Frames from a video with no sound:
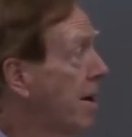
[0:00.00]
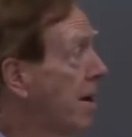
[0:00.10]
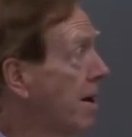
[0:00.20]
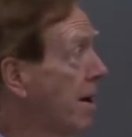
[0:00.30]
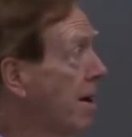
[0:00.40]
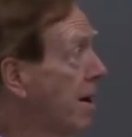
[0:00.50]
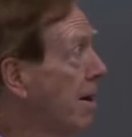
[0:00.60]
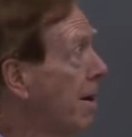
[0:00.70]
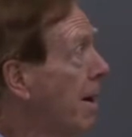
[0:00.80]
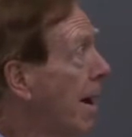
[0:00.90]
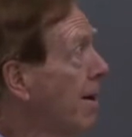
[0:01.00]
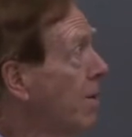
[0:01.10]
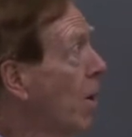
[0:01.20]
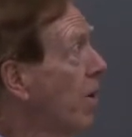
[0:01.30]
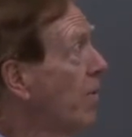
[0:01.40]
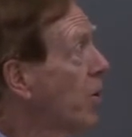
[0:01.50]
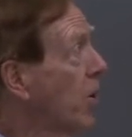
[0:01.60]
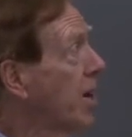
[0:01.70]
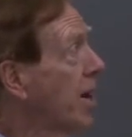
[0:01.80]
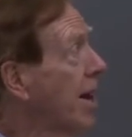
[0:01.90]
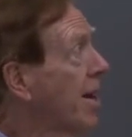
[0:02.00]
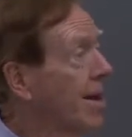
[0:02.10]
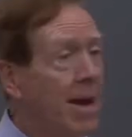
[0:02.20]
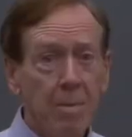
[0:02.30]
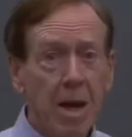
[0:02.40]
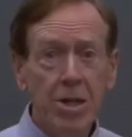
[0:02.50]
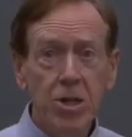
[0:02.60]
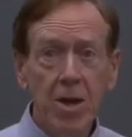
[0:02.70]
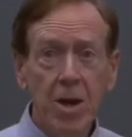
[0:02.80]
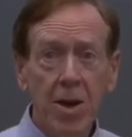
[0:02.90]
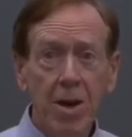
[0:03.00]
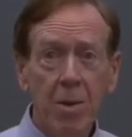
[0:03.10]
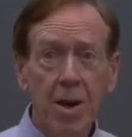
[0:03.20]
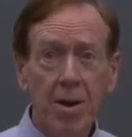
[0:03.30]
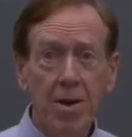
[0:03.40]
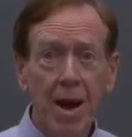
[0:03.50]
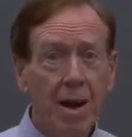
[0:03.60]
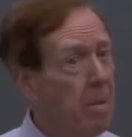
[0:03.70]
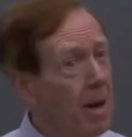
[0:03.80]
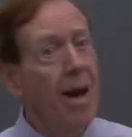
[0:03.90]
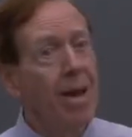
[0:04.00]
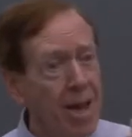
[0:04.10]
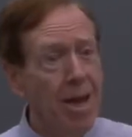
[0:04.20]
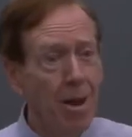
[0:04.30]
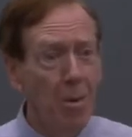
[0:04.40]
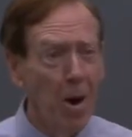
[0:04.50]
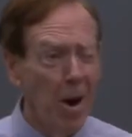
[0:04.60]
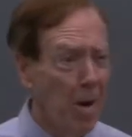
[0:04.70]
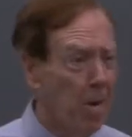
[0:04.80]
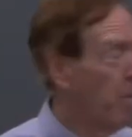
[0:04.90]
I don't know if you're going to get an imaginary one or not, but I think you are.